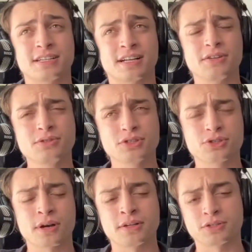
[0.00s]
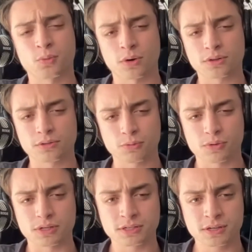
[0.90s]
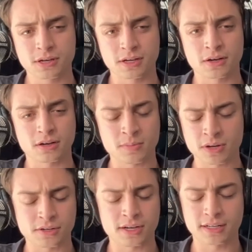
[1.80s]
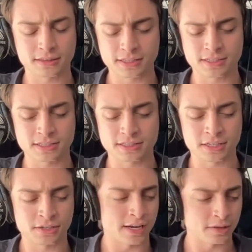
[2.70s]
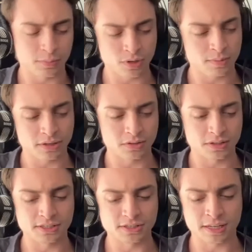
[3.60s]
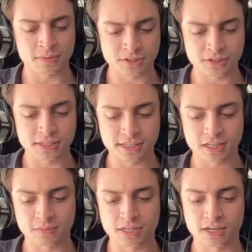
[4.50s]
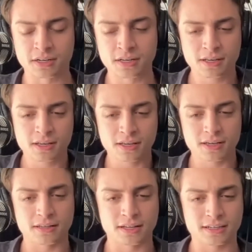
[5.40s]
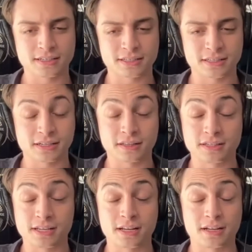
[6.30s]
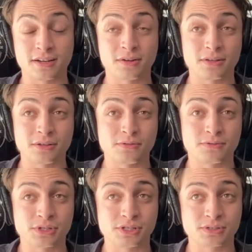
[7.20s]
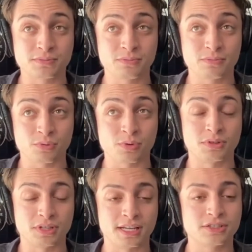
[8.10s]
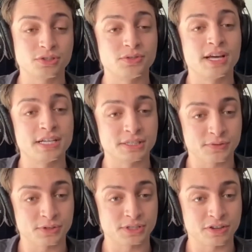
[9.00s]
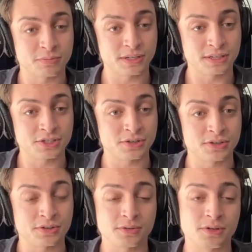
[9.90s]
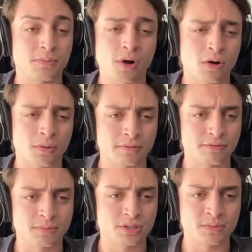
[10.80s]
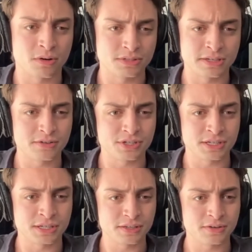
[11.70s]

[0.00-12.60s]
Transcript: And I used to try and just work through it. I go, come on, you got to get these things done. You ha- you put them on your list. So that means you need to get them done. And then I get to the end of the day and go, you've just ruined the next two days for yourself because you're you're you're borrowing from tomorrow's energy.